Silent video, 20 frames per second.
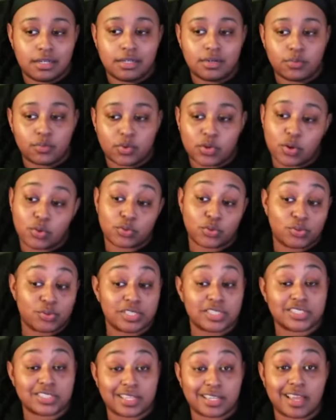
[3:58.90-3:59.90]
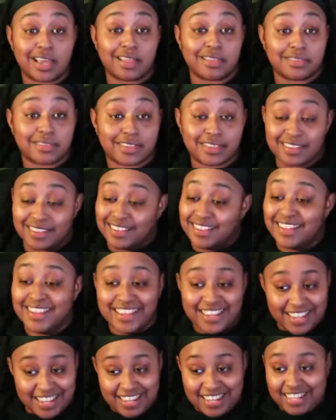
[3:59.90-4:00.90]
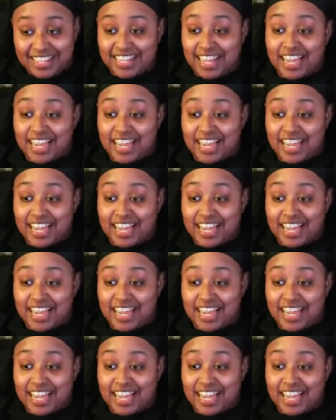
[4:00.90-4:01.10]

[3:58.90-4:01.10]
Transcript: We're going to do this together. And